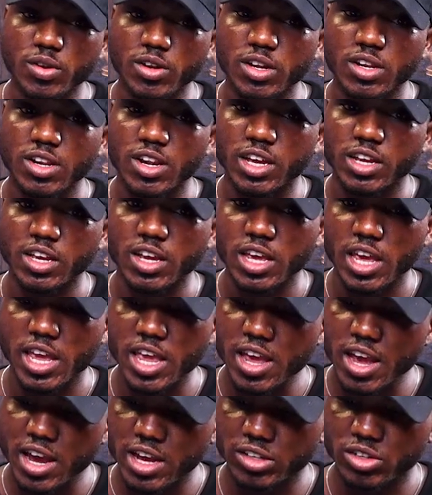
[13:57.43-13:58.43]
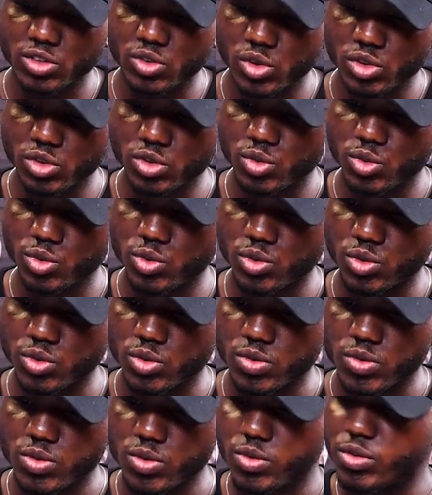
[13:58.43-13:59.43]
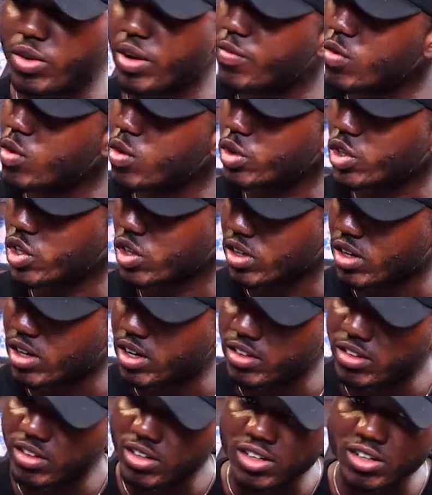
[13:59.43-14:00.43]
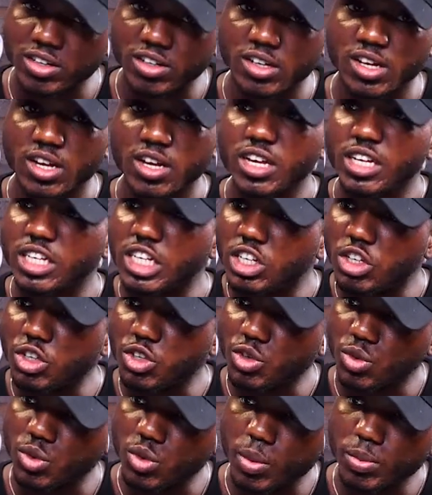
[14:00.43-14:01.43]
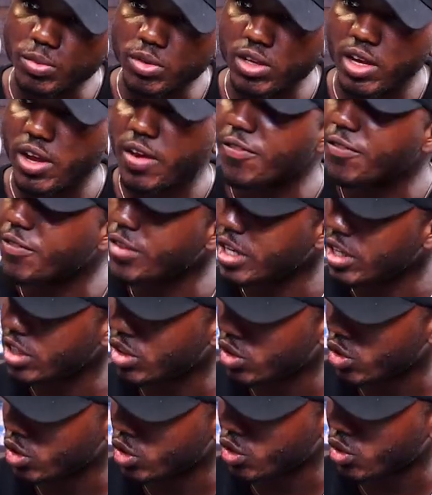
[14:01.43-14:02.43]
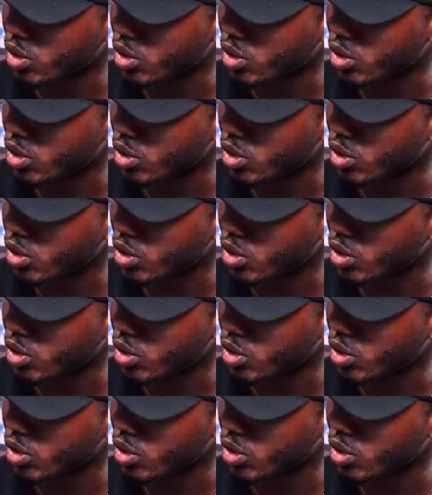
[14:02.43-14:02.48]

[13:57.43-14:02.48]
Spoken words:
like, AI is going to revolutionize and disrupt every industry.